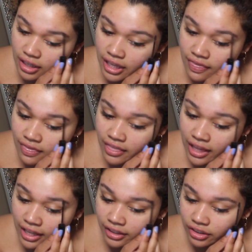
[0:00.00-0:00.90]
and
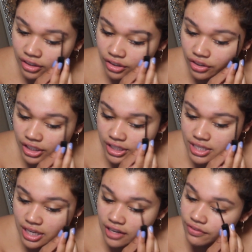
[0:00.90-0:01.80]
then you can
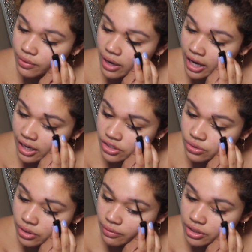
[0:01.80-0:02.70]
decide if you
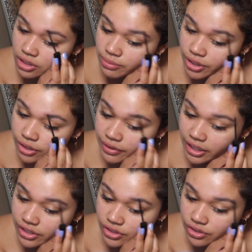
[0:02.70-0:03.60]
actually want to be in a
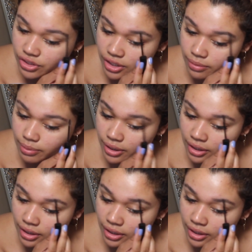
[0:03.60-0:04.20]
relationship.